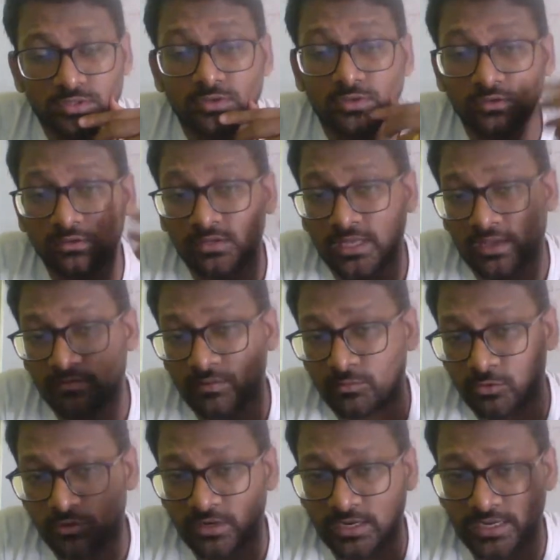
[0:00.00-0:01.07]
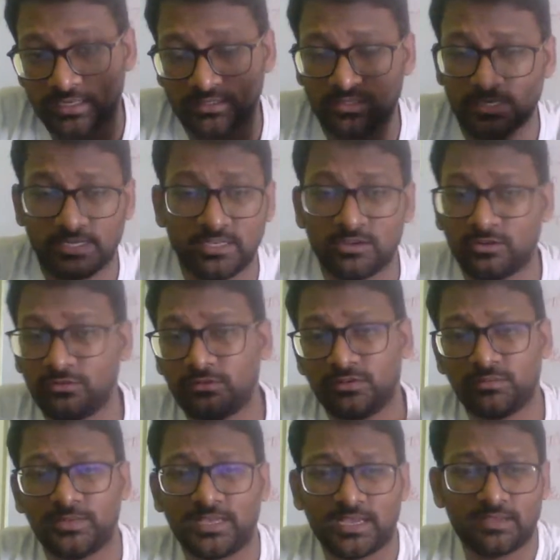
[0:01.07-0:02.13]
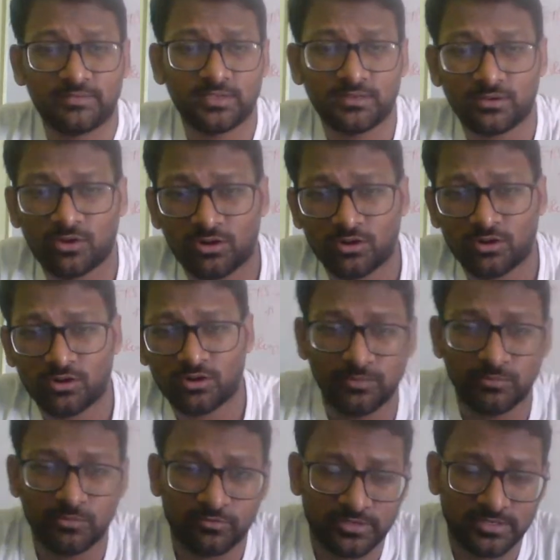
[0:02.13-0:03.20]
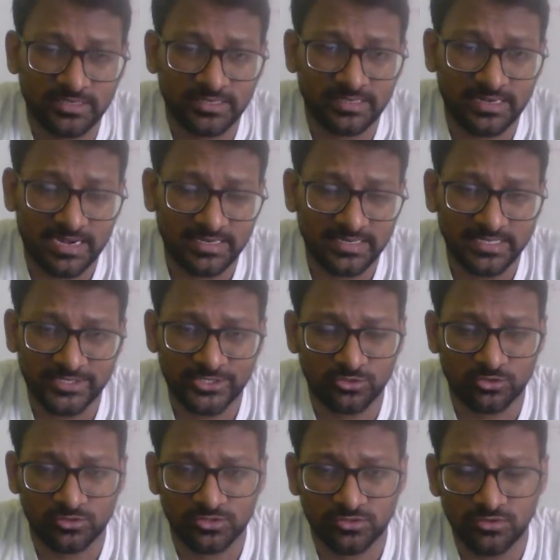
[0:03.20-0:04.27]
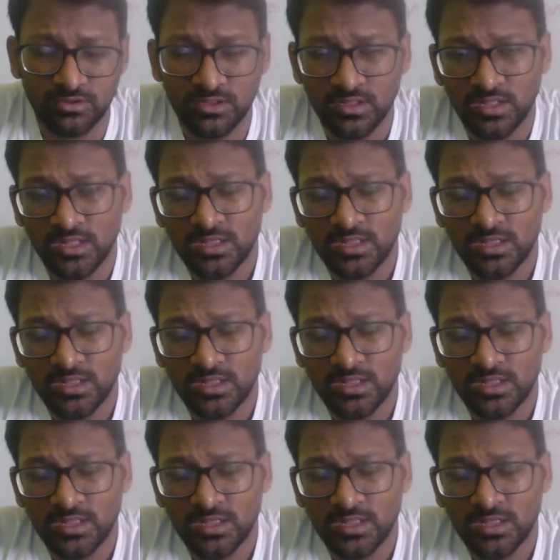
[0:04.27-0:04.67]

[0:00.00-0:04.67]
So you will have a more glance. Anyhow, you will be having a lot of time after grand tests also.